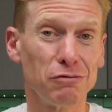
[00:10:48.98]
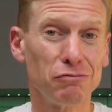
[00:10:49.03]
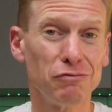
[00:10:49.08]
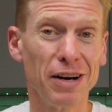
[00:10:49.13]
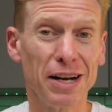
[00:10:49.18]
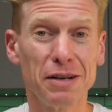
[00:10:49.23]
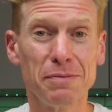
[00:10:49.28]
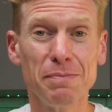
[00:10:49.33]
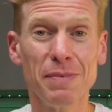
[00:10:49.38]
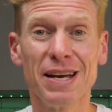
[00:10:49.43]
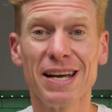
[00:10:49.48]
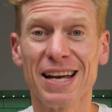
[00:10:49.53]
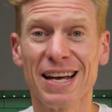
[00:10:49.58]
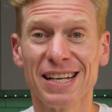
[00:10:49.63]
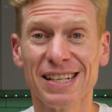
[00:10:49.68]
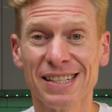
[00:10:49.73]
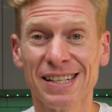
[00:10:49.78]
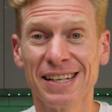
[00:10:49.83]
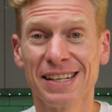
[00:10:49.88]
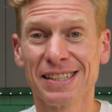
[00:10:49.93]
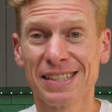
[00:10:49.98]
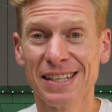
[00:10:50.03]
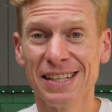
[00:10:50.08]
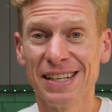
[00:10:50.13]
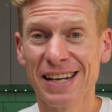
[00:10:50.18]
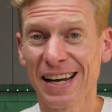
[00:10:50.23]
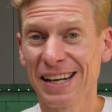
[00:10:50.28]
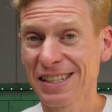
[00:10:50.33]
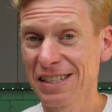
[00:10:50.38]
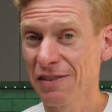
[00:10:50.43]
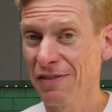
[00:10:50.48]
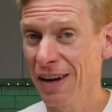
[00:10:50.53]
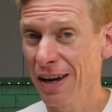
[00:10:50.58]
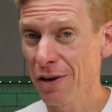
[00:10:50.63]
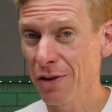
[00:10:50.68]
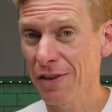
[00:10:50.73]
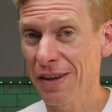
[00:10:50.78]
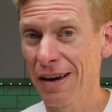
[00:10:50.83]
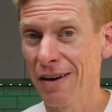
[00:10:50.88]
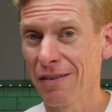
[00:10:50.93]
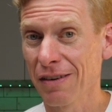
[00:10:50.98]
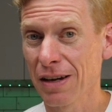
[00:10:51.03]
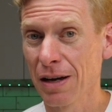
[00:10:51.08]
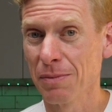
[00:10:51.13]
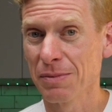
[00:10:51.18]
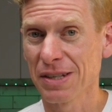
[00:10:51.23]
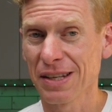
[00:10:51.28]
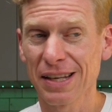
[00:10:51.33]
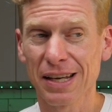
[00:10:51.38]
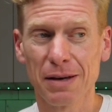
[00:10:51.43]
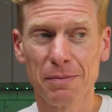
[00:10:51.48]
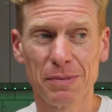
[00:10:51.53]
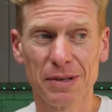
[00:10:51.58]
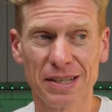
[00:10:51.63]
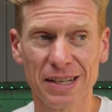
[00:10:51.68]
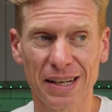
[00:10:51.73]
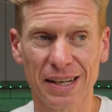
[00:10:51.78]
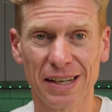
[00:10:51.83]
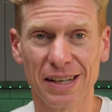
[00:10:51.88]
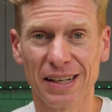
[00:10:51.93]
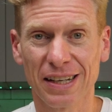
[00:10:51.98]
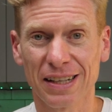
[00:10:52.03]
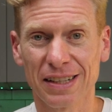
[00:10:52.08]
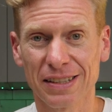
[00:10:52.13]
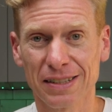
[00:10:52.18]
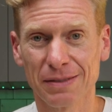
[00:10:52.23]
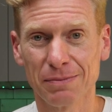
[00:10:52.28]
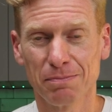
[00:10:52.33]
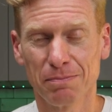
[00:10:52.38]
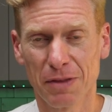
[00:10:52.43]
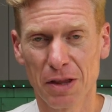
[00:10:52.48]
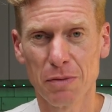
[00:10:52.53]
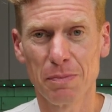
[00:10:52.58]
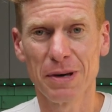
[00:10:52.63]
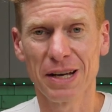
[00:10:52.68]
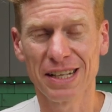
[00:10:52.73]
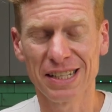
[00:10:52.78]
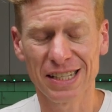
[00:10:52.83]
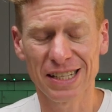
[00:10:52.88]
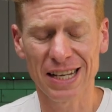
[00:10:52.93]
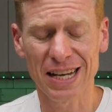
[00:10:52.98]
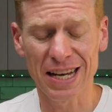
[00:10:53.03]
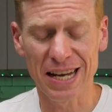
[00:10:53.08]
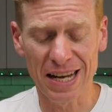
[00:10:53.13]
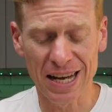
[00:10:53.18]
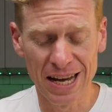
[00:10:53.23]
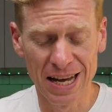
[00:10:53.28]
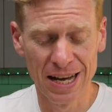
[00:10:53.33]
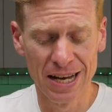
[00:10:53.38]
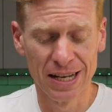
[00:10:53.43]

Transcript: red meat is linked to negative health outcomes, I think in particular the big C.